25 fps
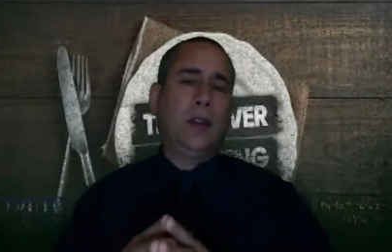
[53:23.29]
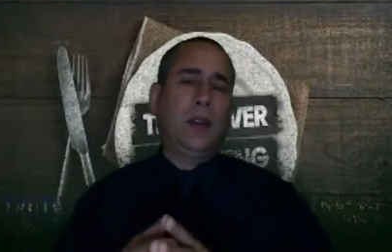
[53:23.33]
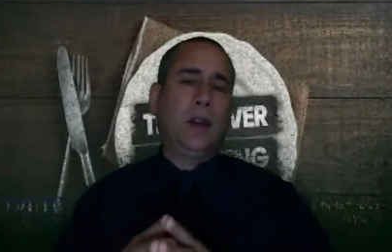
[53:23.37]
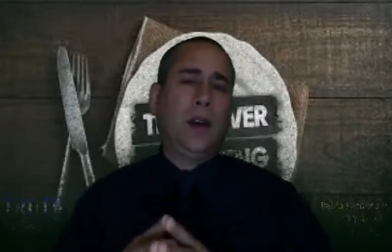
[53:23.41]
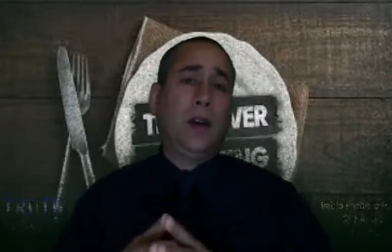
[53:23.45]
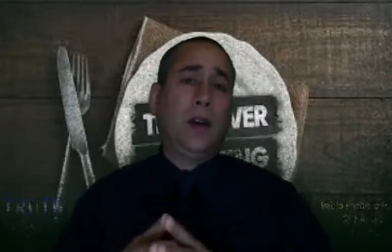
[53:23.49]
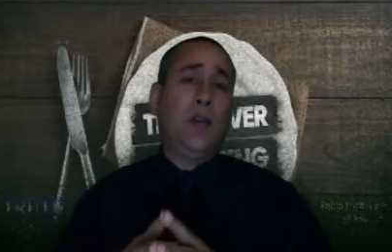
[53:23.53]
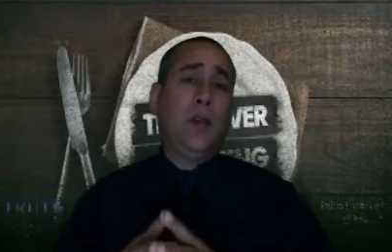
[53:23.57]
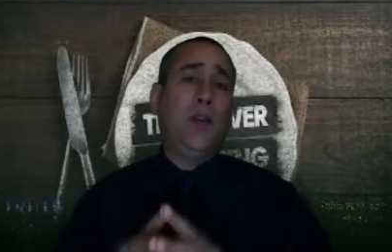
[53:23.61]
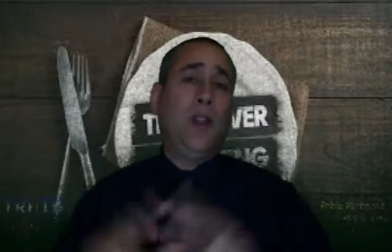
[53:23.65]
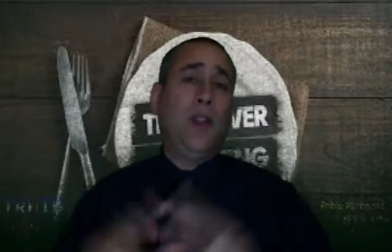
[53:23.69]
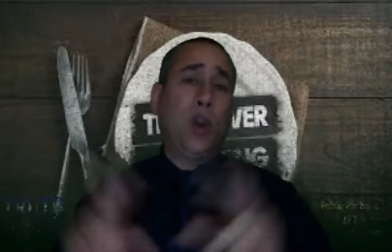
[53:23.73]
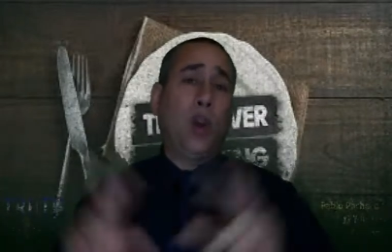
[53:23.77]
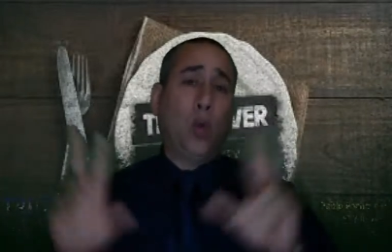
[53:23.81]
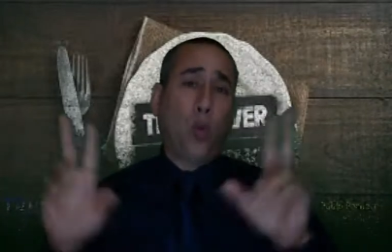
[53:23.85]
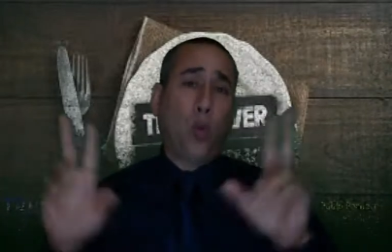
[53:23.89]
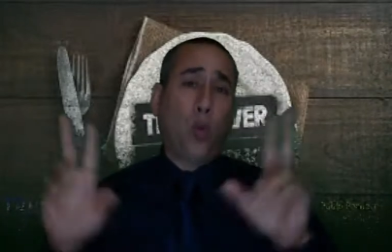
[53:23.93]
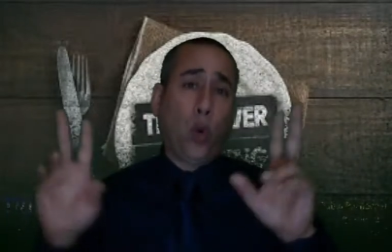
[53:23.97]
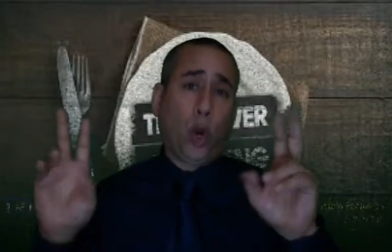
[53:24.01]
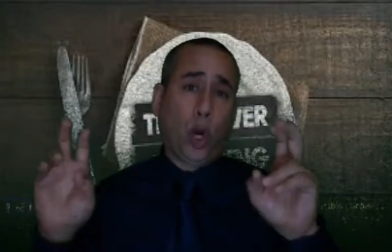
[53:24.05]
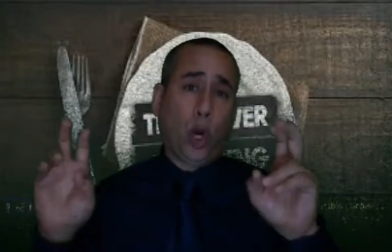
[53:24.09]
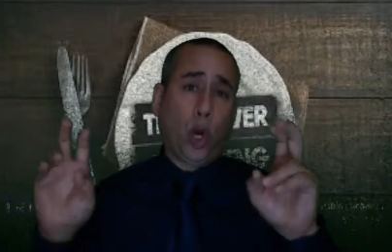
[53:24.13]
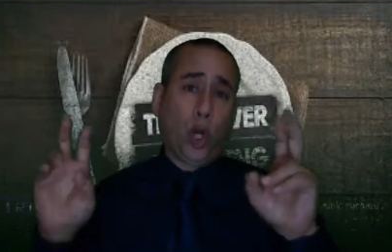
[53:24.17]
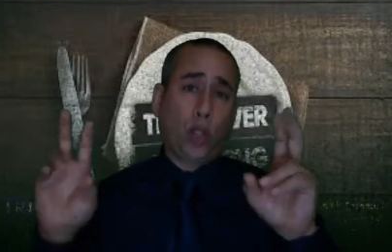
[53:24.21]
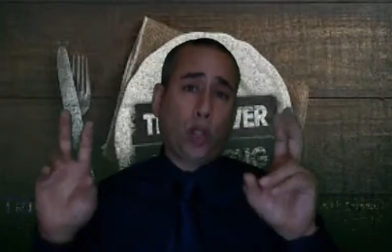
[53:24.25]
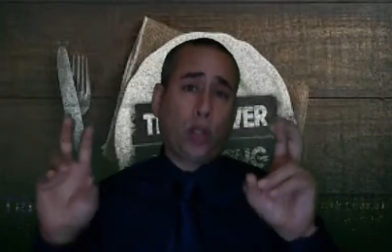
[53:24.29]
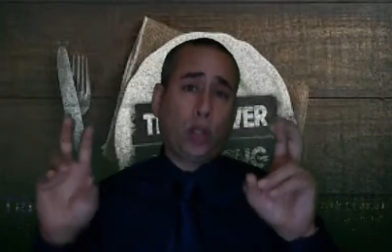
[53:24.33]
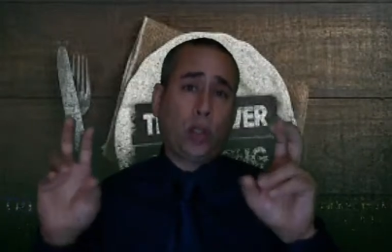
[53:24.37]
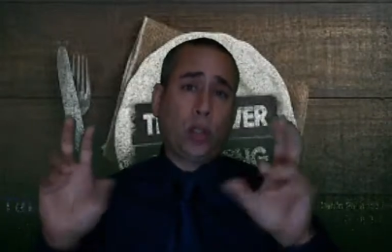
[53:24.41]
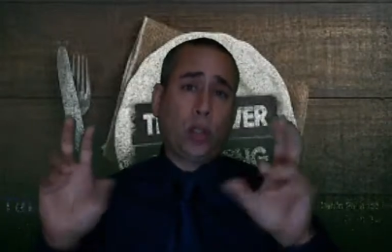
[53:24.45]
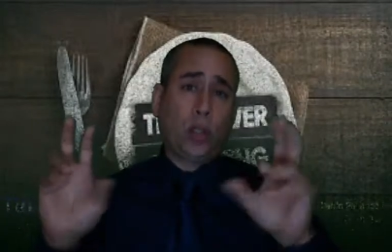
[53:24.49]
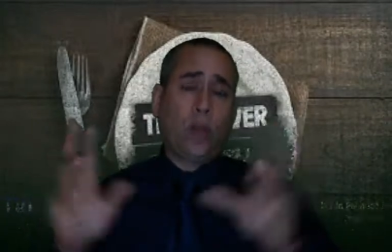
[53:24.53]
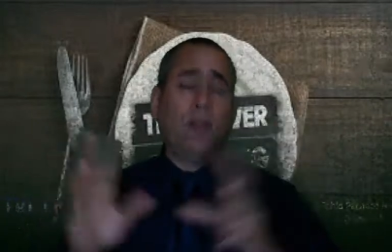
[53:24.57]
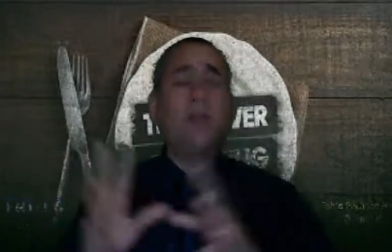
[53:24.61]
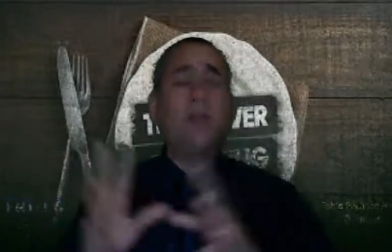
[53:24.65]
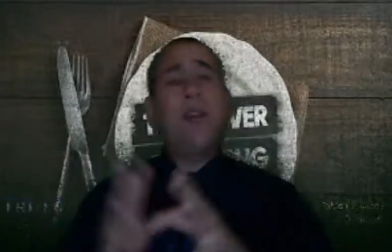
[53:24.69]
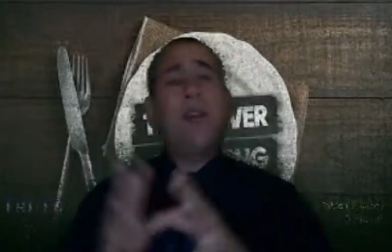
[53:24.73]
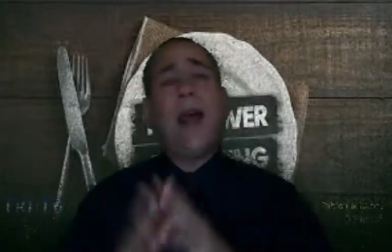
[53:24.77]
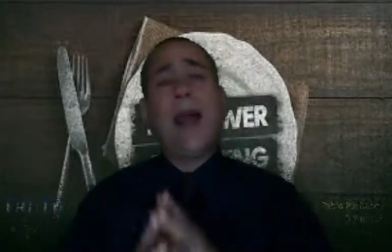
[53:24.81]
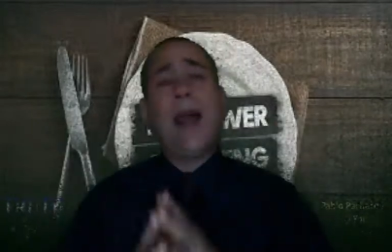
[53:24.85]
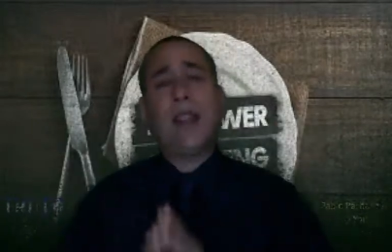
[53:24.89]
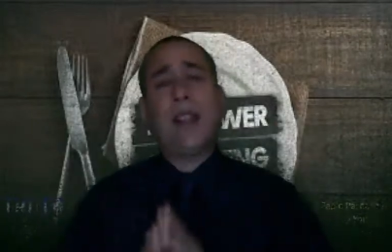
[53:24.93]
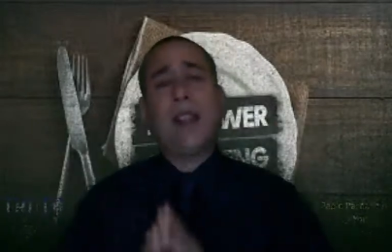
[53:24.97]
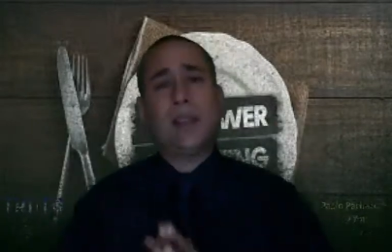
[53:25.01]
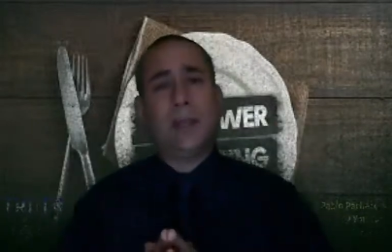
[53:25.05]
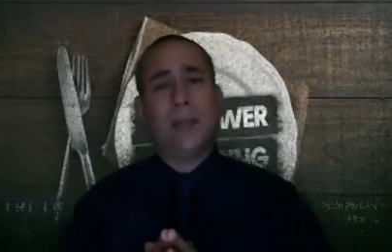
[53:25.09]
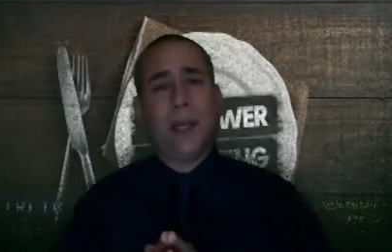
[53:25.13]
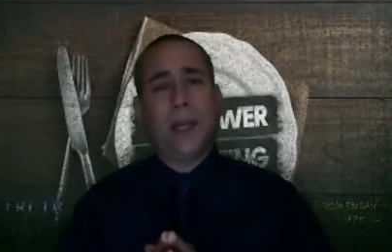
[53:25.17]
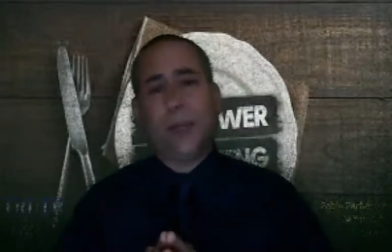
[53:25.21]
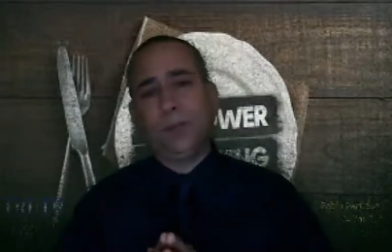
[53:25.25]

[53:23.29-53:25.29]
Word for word: of their works of fasting.